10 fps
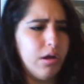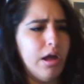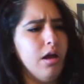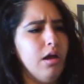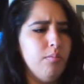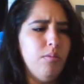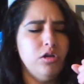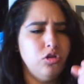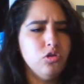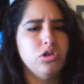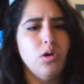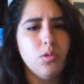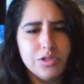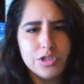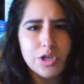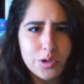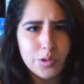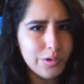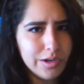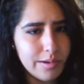okay, measure
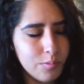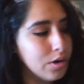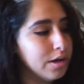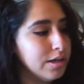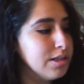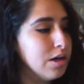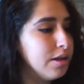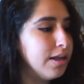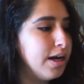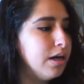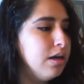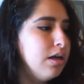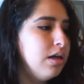so-and-so, and then we're going to start there.